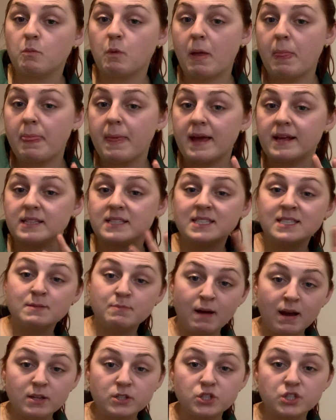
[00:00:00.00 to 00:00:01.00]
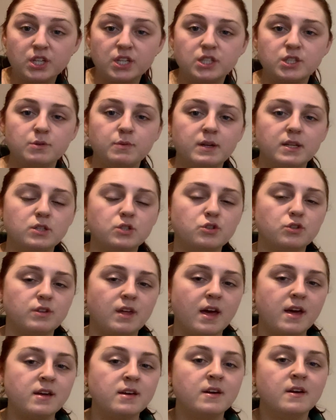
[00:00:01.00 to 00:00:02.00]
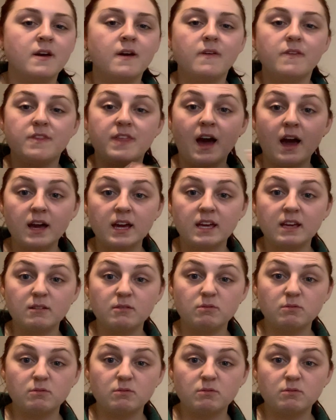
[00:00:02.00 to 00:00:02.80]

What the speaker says: when they smashed into each other, that